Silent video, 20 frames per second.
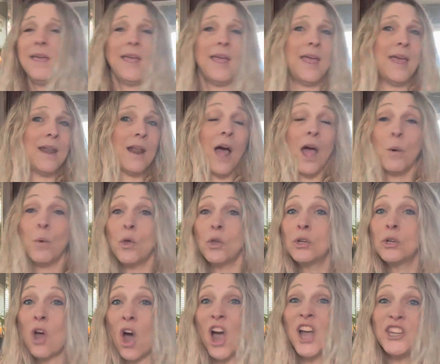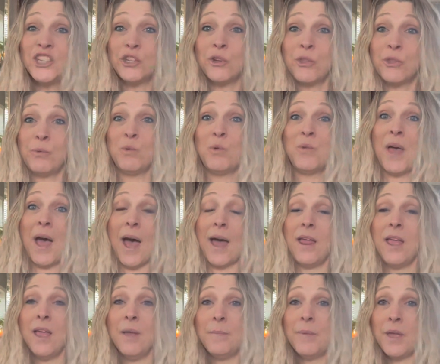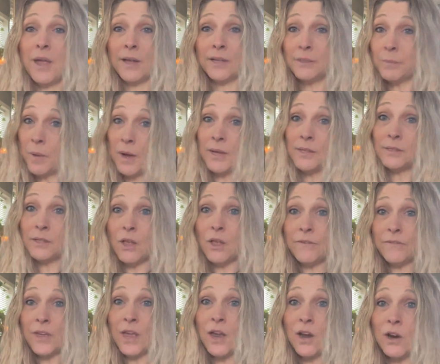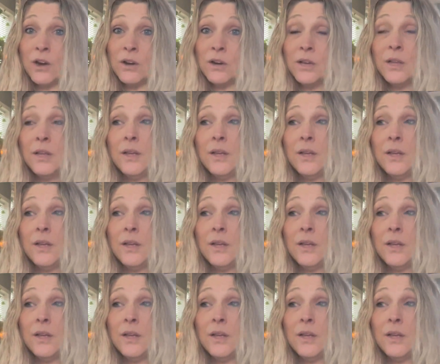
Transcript: And I will guide you through that because my self-care